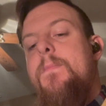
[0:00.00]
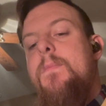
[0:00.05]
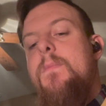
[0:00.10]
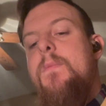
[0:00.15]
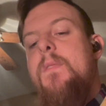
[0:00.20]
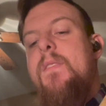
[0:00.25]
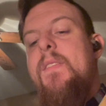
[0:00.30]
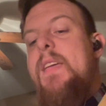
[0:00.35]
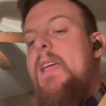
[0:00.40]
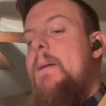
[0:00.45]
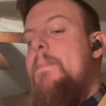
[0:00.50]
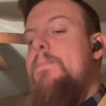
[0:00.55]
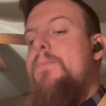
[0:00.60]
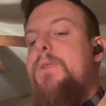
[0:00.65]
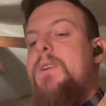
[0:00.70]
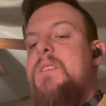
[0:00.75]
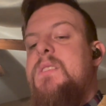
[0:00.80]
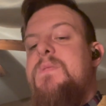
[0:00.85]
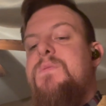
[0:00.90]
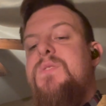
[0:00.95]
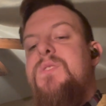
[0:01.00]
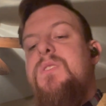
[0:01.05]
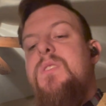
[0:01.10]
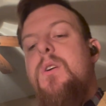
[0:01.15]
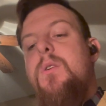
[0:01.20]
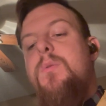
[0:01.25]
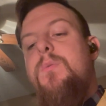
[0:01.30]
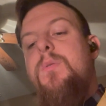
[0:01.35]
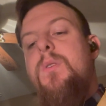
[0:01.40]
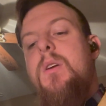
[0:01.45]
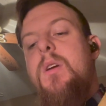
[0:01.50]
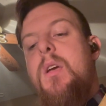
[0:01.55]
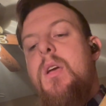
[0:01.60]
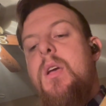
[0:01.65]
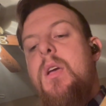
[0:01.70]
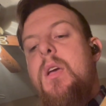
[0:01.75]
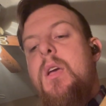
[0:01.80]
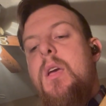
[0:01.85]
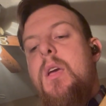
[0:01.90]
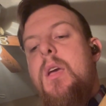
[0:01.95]
And they had bricks of stone
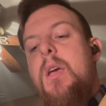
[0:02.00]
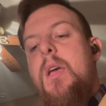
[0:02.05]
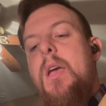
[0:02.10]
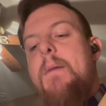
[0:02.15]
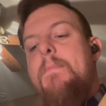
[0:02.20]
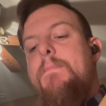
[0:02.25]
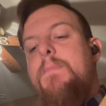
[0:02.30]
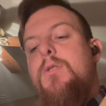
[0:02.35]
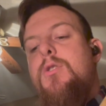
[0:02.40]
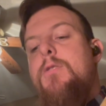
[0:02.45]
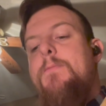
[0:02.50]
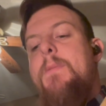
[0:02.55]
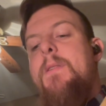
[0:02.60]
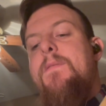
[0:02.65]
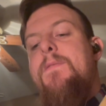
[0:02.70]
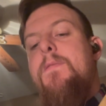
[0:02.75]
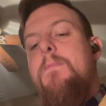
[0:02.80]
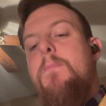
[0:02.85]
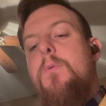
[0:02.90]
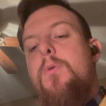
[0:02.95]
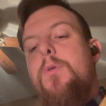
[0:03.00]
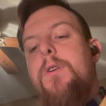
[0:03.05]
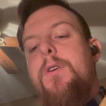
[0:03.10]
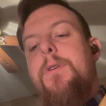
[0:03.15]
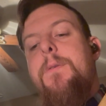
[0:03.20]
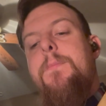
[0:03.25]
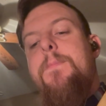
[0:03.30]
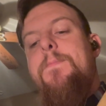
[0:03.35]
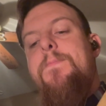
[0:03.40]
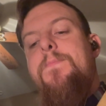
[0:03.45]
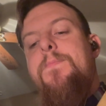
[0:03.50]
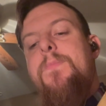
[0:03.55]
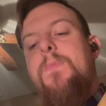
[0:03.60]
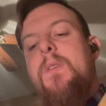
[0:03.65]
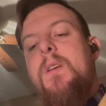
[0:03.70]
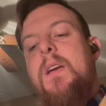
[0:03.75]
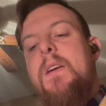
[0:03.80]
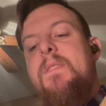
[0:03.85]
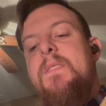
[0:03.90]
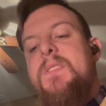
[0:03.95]
and bitumen for mortar.
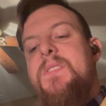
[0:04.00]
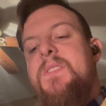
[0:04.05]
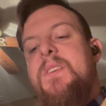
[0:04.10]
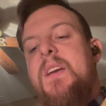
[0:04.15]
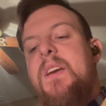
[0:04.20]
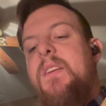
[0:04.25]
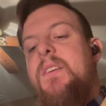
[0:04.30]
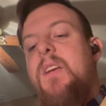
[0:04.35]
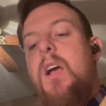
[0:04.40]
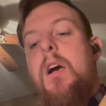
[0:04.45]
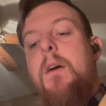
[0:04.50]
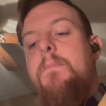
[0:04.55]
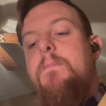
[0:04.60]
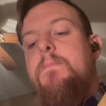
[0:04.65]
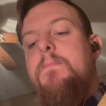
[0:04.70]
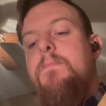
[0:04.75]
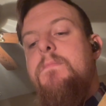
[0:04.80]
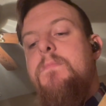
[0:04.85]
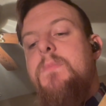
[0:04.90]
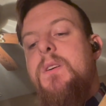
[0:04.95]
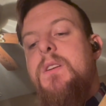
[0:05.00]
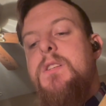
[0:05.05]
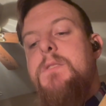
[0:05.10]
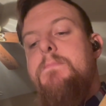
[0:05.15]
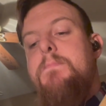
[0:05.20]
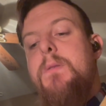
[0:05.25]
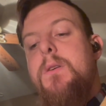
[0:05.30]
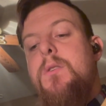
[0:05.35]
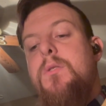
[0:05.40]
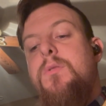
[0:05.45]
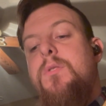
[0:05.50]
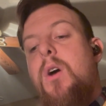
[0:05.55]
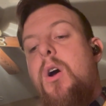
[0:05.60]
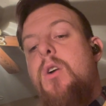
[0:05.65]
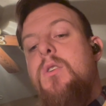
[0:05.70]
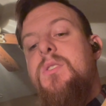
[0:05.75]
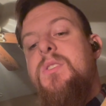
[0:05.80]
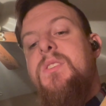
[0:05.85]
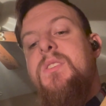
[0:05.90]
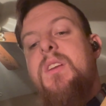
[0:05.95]
And they said, Come, let us build
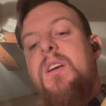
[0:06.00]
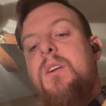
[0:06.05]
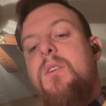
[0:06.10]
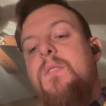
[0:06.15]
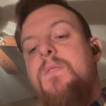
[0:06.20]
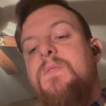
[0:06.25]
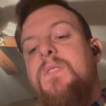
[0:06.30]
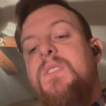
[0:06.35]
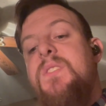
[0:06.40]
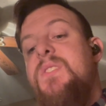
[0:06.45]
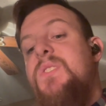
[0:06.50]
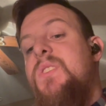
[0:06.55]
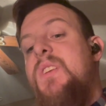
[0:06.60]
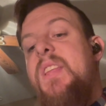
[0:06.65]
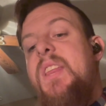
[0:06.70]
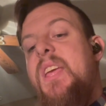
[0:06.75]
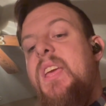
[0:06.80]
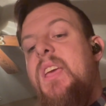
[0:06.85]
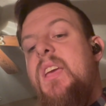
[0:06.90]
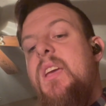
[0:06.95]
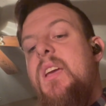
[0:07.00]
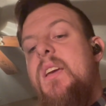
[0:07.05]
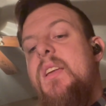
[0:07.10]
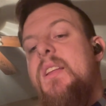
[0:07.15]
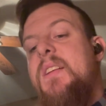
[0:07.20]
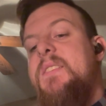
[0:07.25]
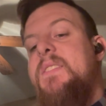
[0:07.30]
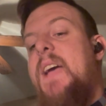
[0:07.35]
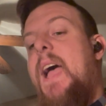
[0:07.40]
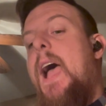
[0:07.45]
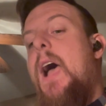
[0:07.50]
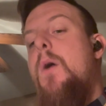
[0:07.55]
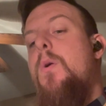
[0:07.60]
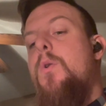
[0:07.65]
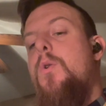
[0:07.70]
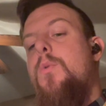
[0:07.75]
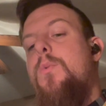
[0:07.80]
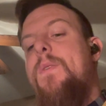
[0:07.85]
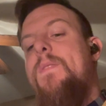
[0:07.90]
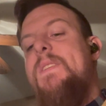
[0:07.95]
ourselves a city and a
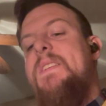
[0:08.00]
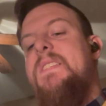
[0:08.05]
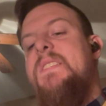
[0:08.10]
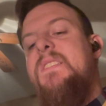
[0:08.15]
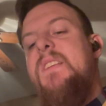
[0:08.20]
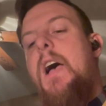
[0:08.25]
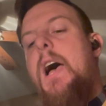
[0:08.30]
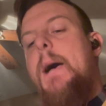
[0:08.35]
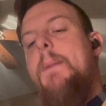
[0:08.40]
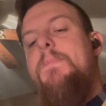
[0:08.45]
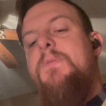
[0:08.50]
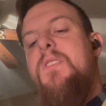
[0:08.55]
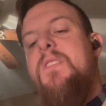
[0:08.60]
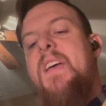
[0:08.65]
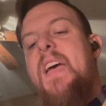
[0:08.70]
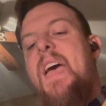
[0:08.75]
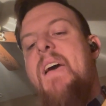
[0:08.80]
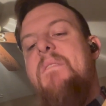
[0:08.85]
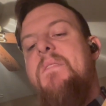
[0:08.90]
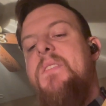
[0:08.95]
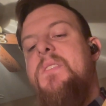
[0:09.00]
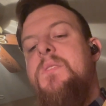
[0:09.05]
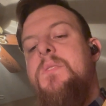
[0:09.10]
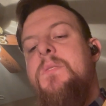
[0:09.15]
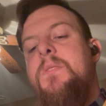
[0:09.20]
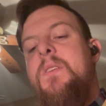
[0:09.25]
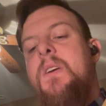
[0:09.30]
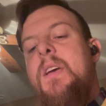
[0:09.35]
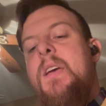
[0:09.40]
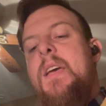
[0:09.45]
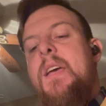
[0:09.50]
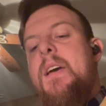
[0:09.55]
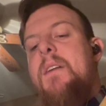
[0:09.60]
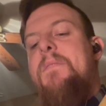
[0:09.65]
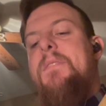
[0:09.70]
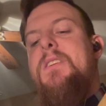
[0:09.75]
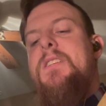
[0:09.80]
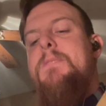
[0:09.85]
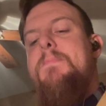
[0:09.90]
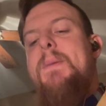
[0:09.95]
tower with its top to the heavens.
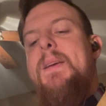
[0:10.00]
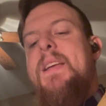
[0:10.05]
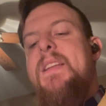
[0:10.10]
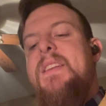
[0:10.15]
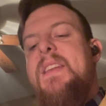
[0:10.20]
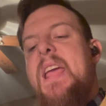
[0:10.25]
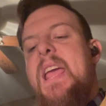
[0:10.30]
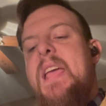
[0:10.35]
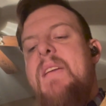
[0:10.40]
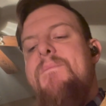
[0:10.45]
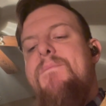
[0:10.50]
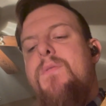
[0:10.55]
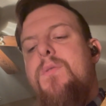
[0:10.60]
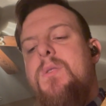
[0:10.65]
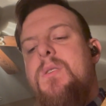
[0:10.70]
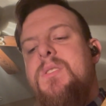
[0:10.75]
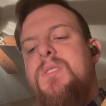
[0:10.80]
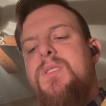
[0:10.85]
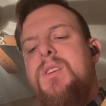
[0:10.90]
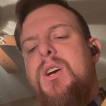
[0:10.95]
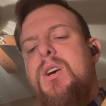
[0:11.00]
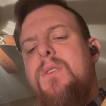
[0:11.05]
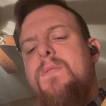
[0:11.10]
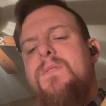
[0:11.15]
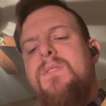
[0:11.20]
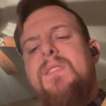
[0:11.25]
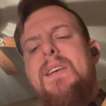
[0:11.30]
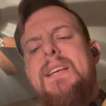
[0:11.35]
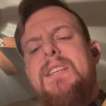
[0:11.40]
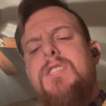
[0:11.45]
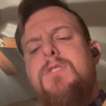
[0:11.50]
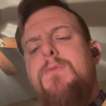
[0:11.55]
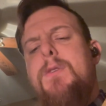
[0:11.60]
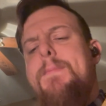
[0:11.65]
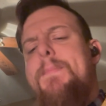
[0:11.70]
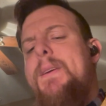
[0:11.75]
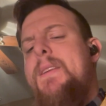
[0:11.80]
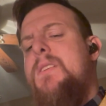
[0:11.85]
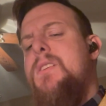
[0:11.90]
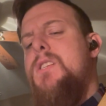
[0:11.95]
Let us make a name for ourselves, lest we
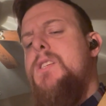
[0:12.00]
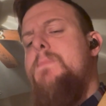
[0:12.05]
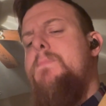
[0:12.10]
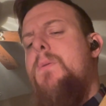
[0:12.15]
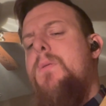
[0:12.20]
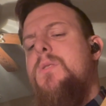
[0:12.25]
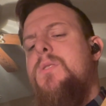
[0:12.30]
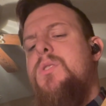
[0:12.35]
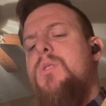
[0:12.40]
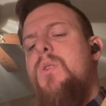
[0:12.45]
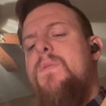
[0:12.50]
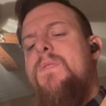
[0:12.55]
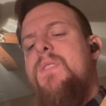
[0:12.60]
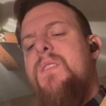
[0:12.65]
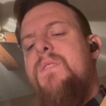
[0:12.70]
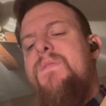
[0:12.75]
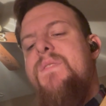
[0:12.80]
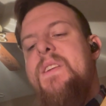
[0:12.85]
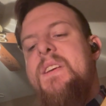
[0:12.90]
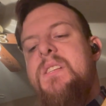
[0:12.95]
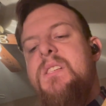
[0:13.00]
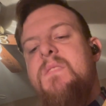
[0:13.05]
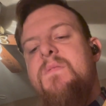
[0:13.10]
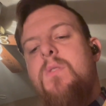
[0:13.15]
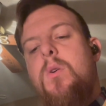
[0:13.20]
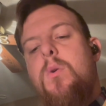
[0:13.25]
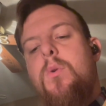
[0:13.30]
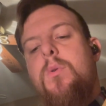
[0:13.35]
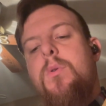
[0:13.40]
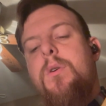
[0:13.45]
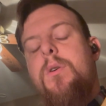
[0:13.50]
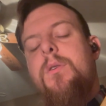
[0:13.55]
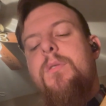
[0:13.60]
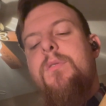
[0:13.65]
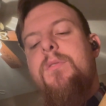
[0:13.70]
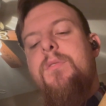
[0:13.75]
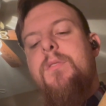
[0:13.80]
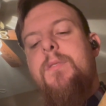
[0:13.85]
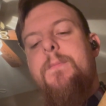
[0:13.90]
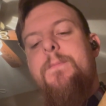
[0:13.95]
be dispersed over the face of the whole
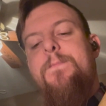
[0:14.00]
earth.